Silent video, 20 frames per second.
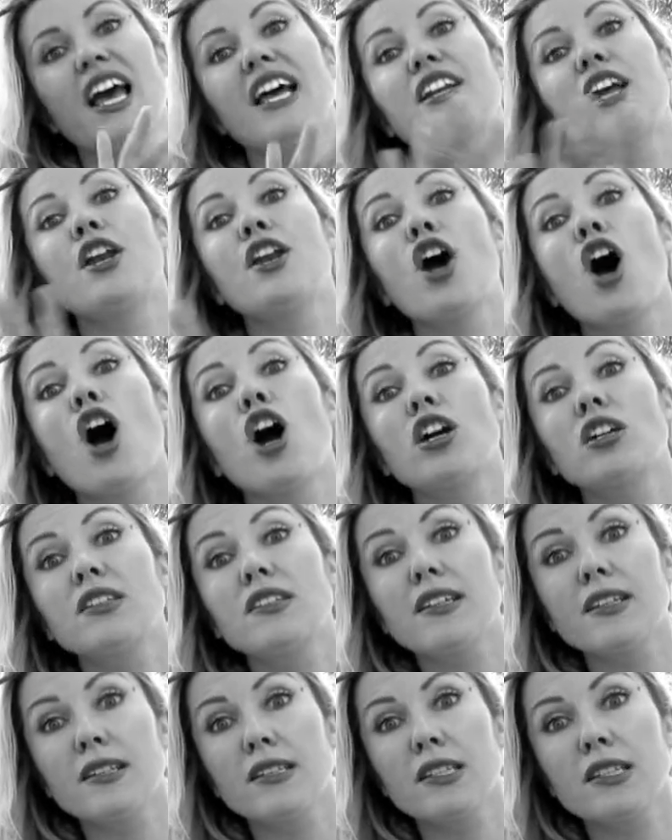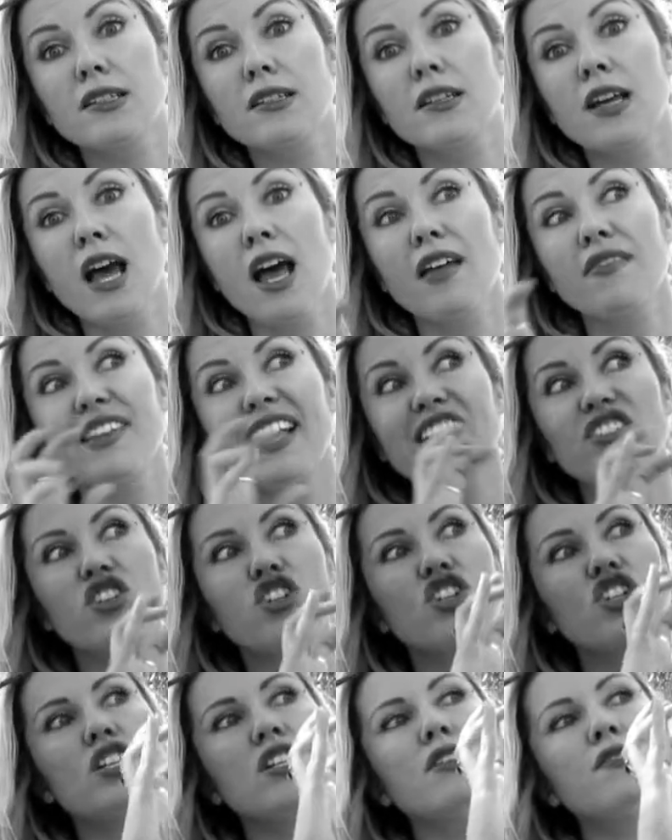and an artist that
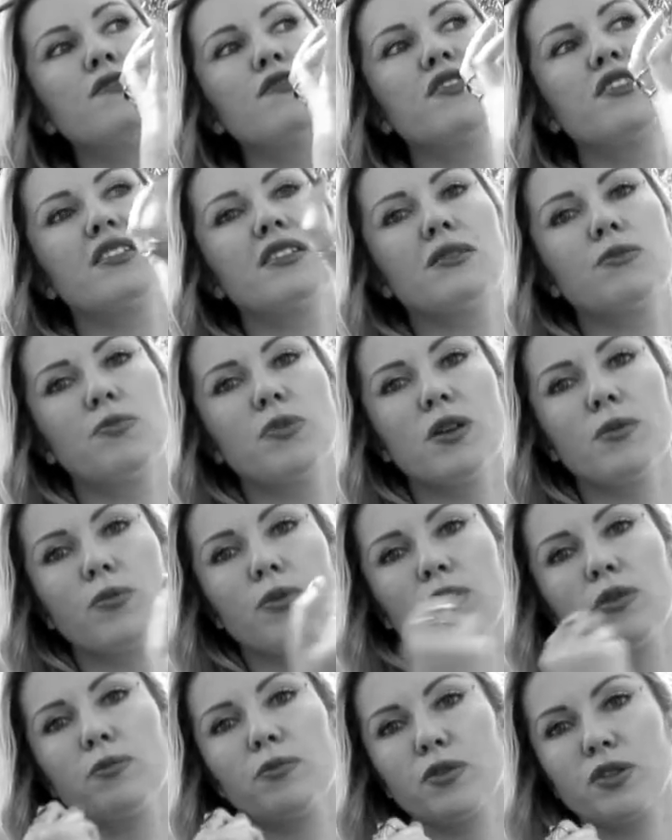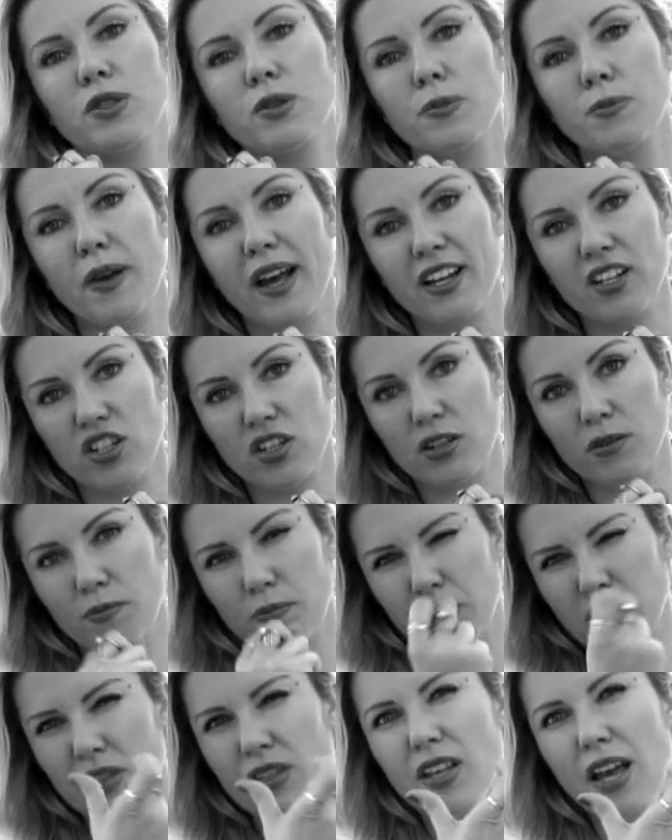shifts people
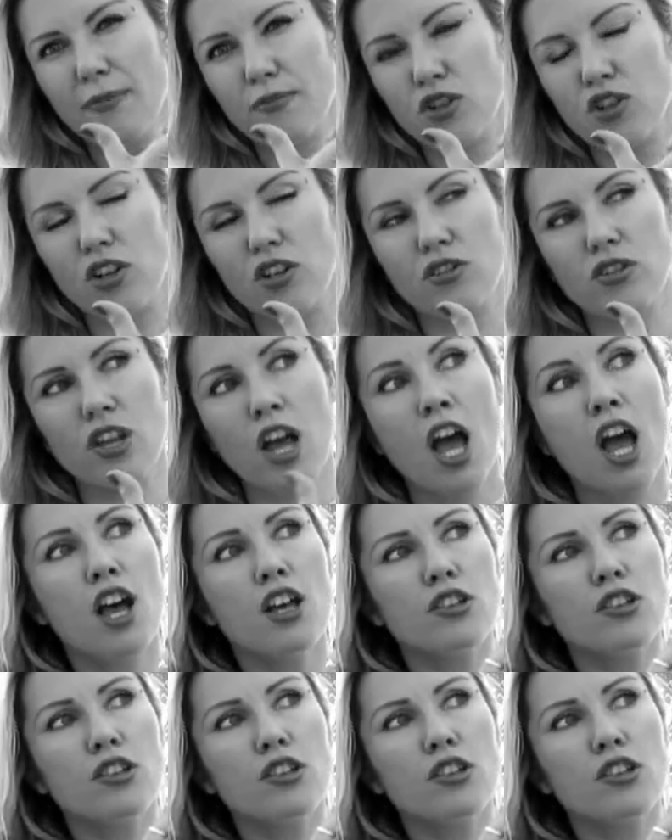perceptions.